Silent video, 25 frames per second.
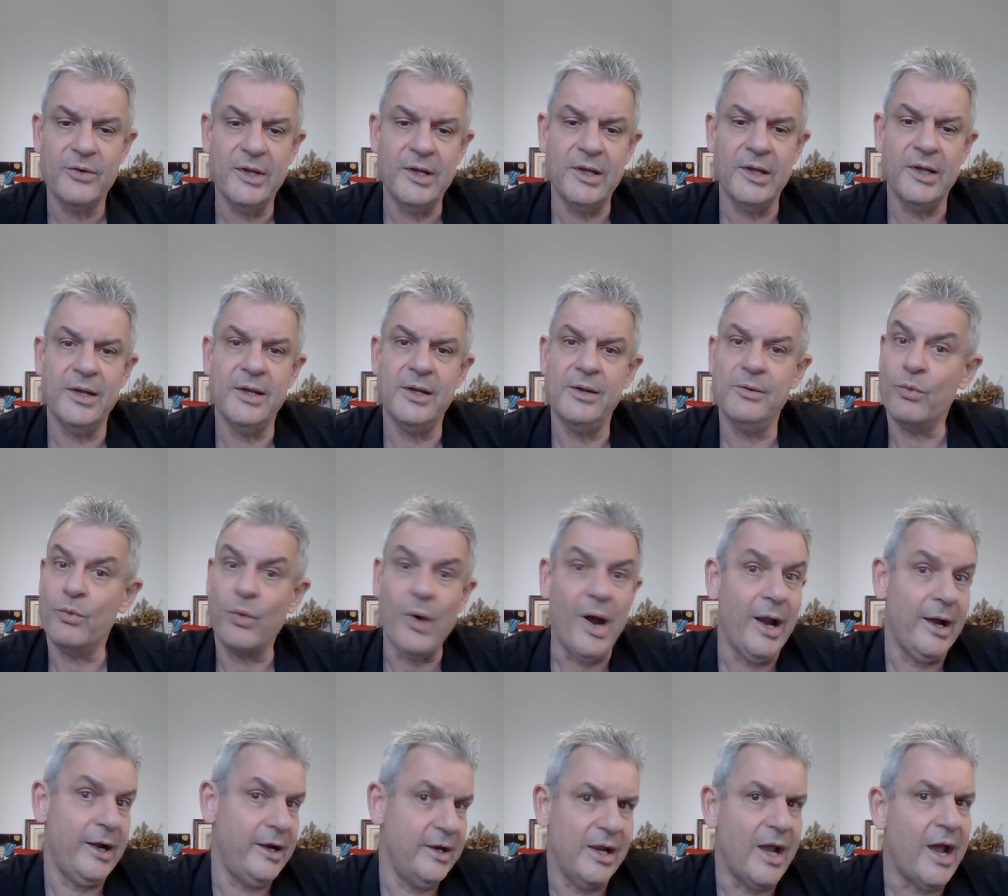
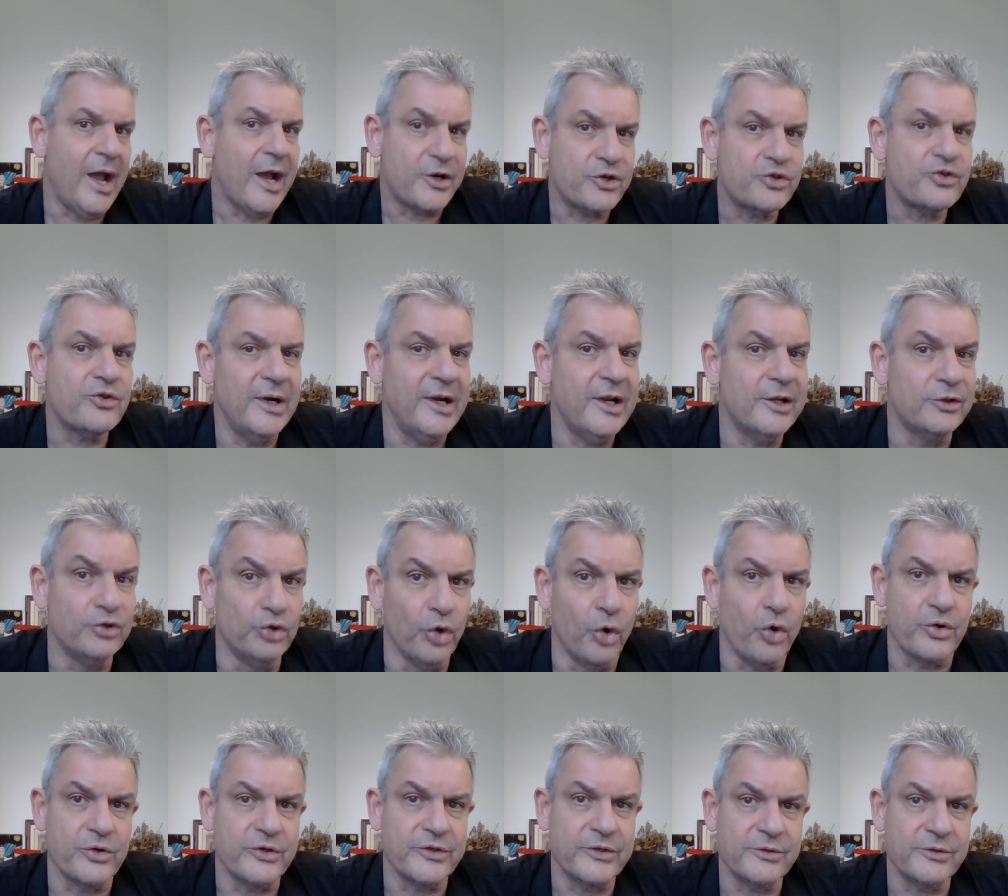while he actually
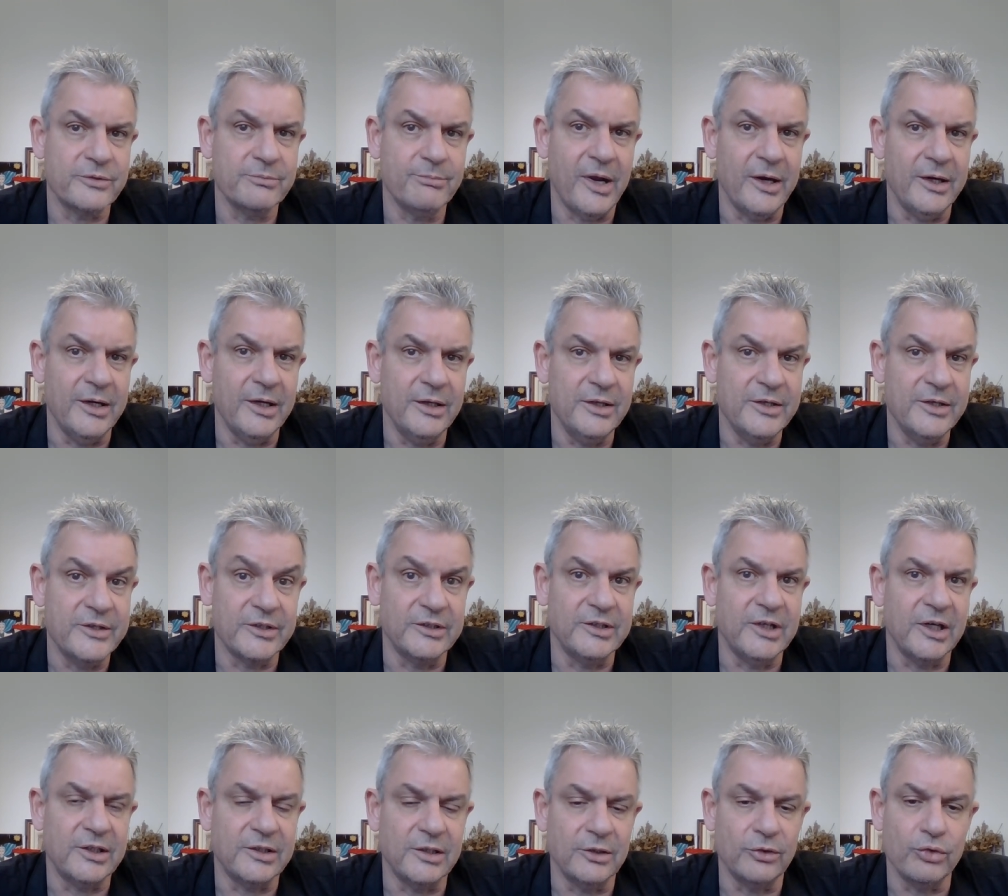adores money. He's
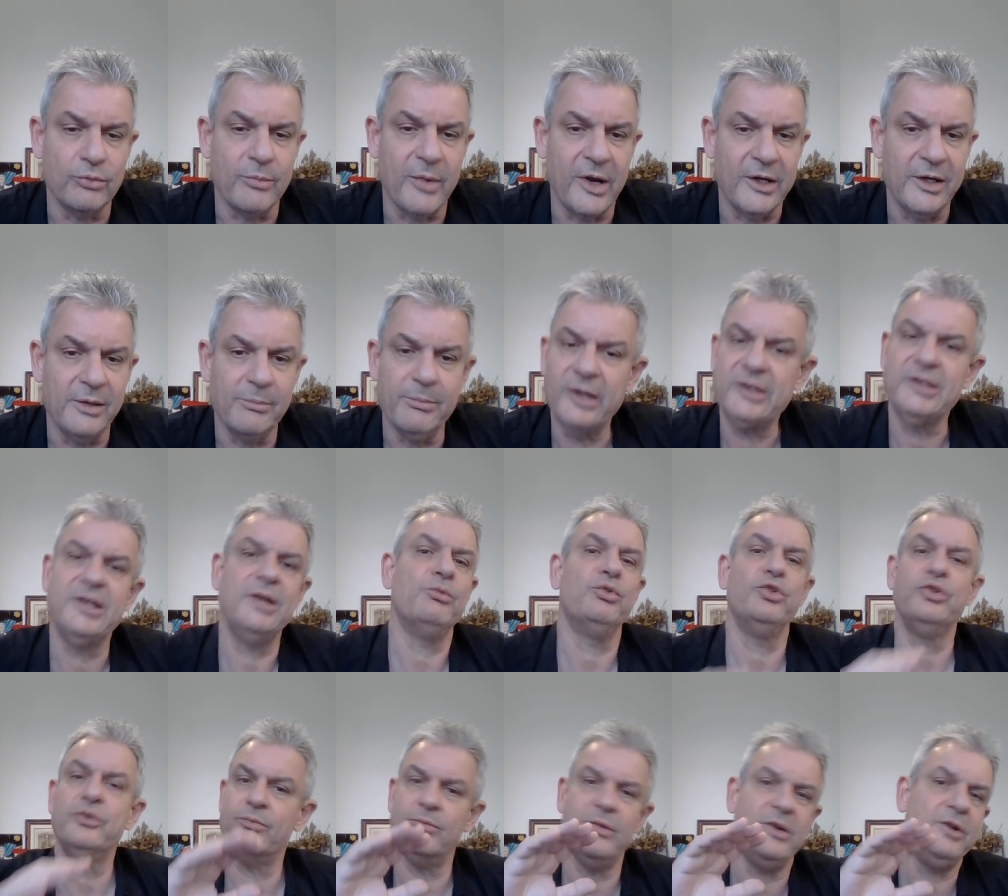addicted to money, but he
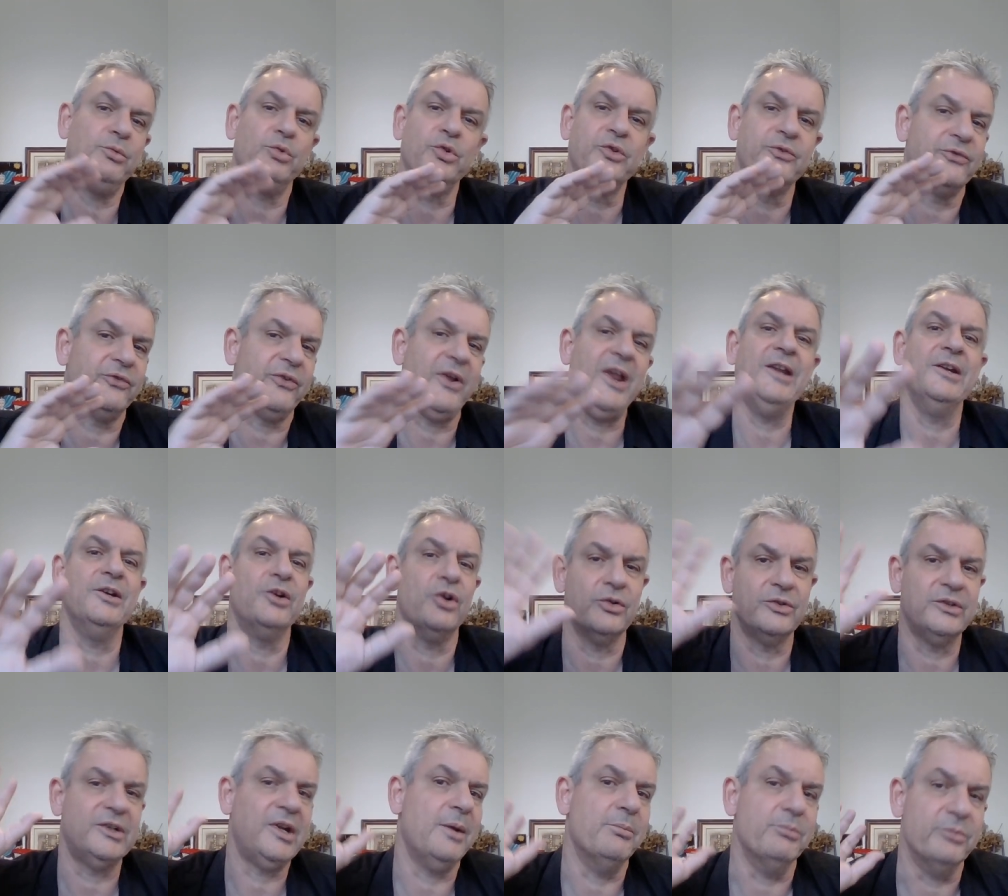would feign
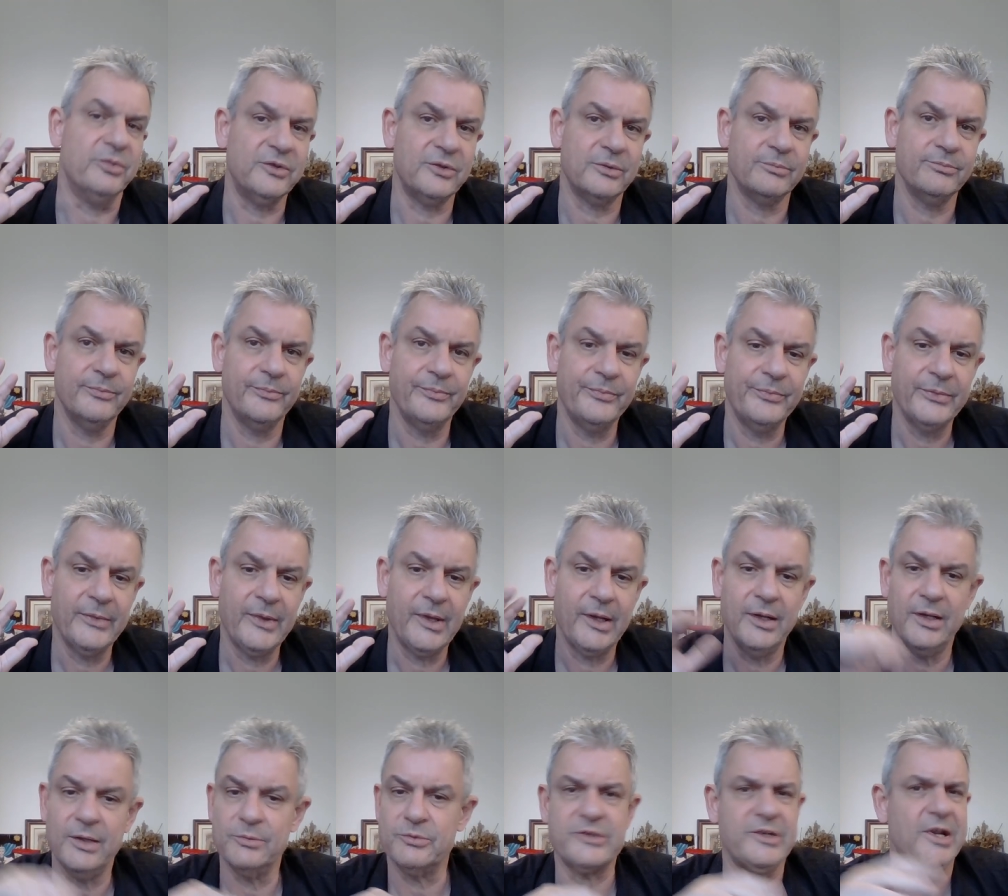contempt.
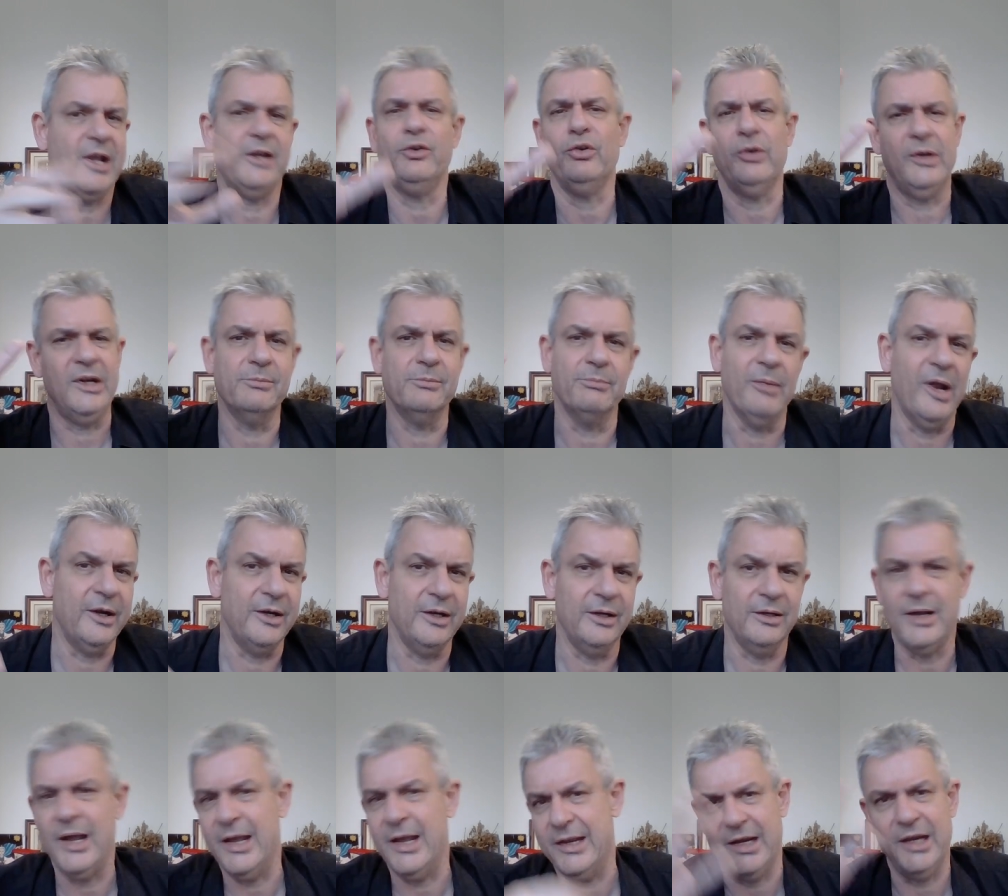It's, I don't need money.
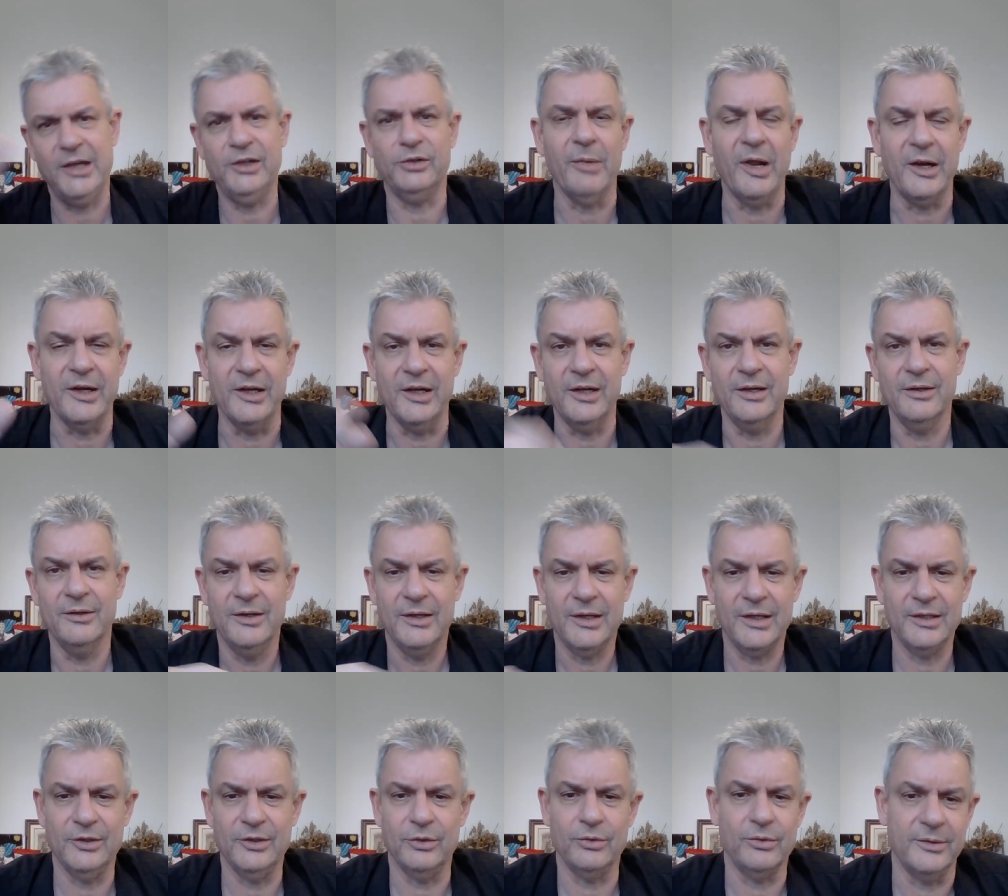I hate money.
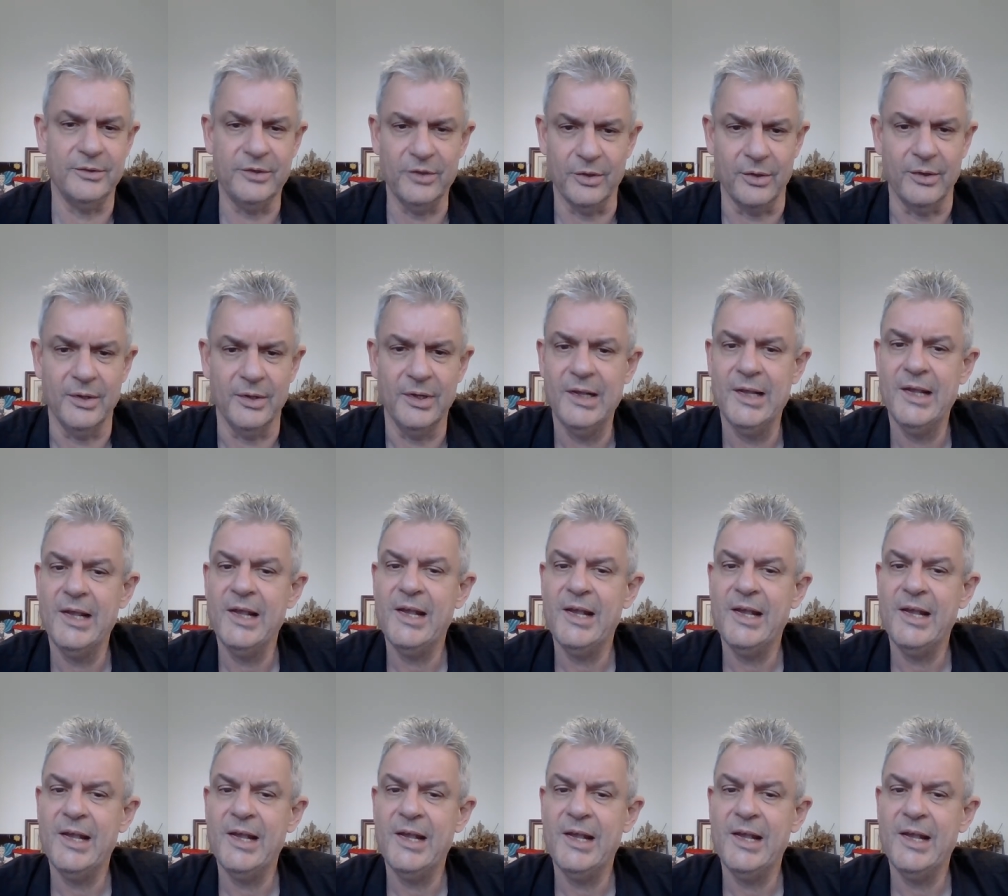I don't, you